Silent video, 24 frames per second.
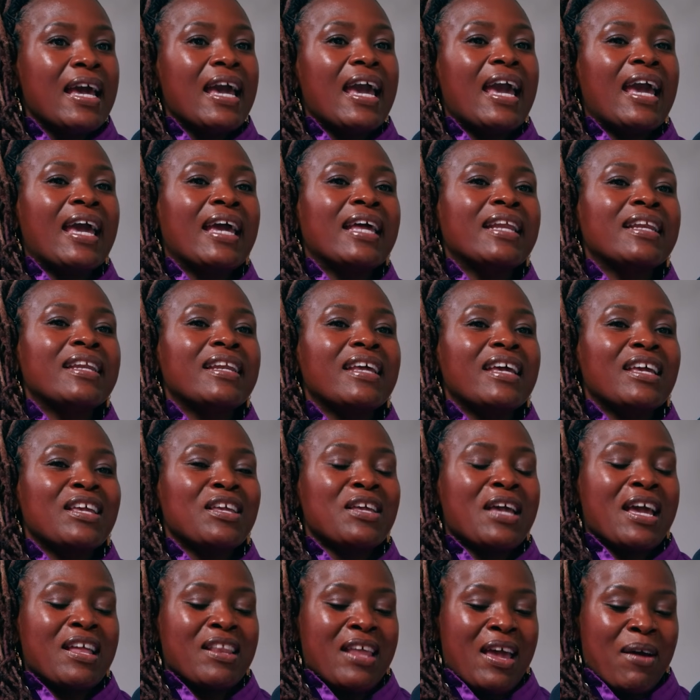And
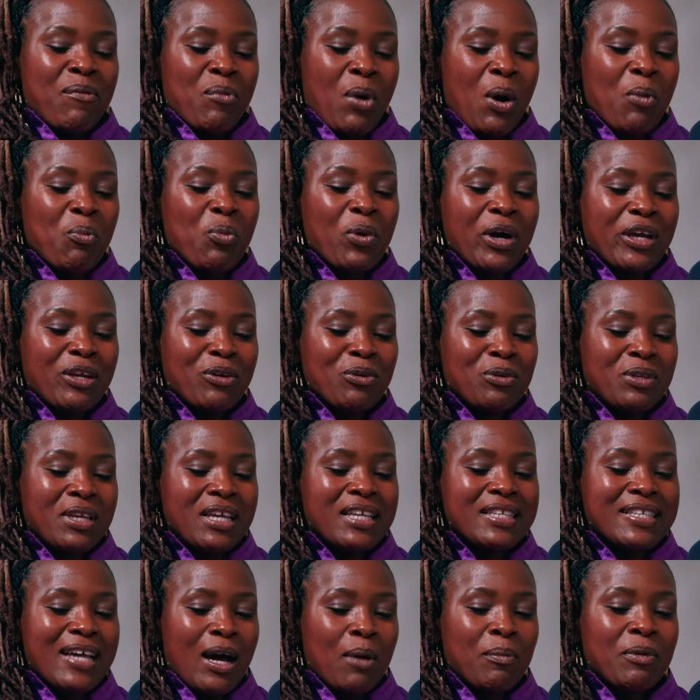at one point you
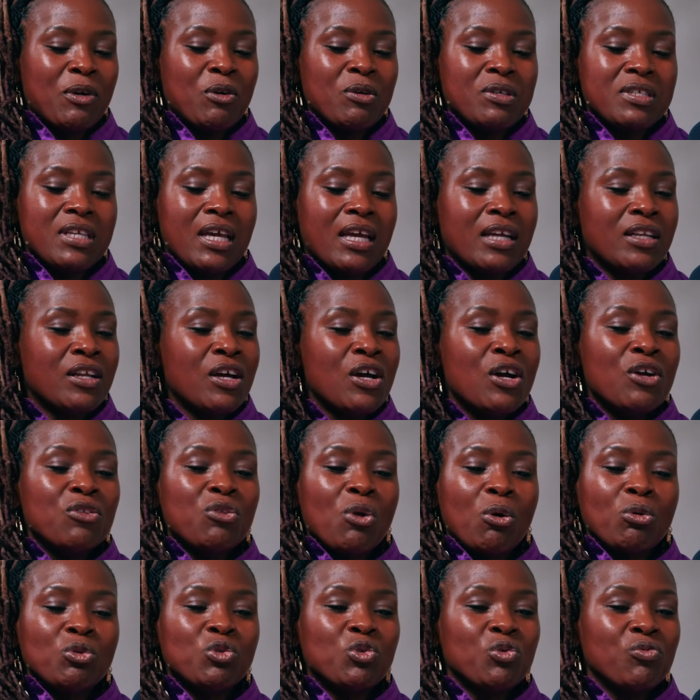did tell me, you said,
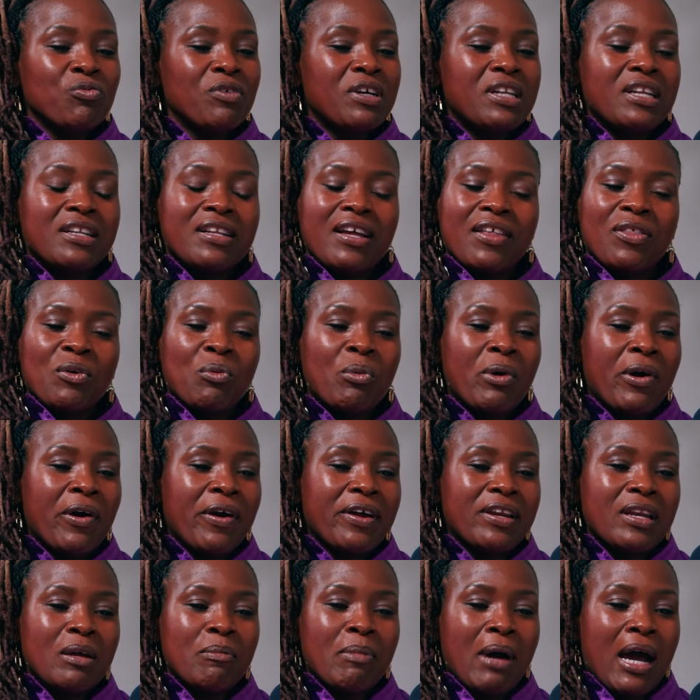don't you read another
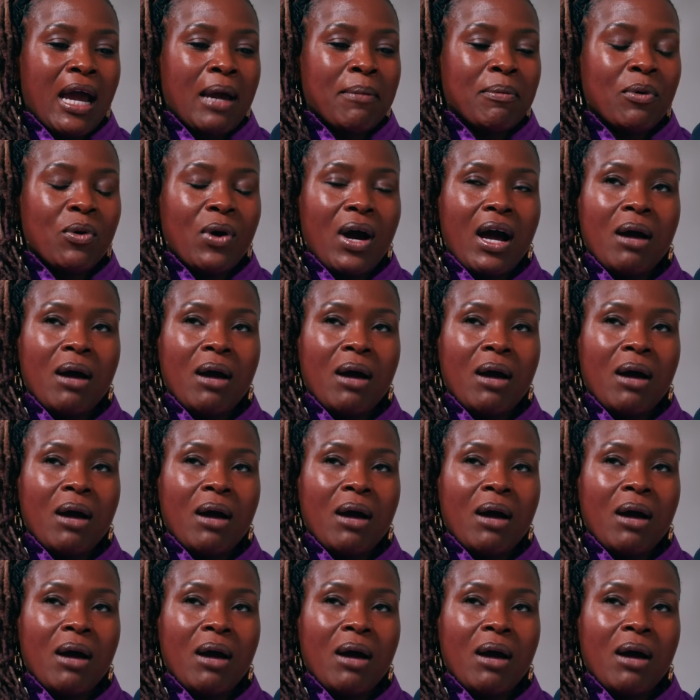word in the Bible?